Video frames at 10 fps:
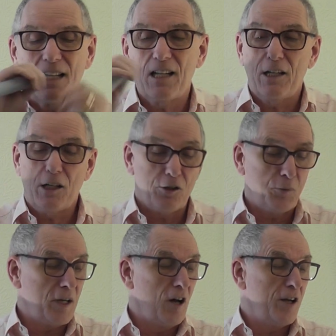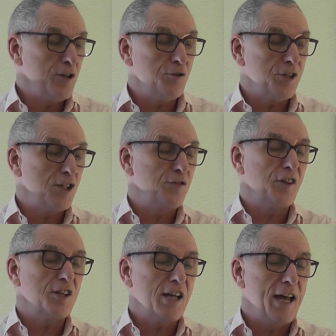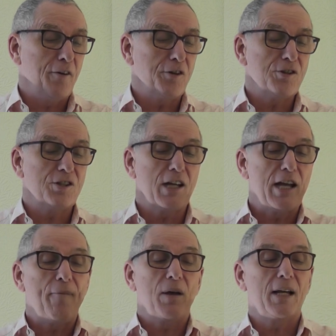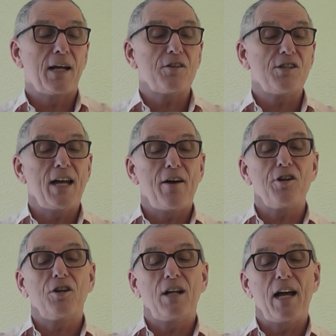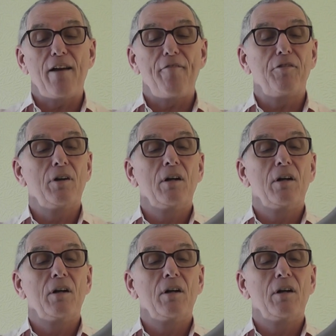I use this for the towel, you see, and now the towel you can have,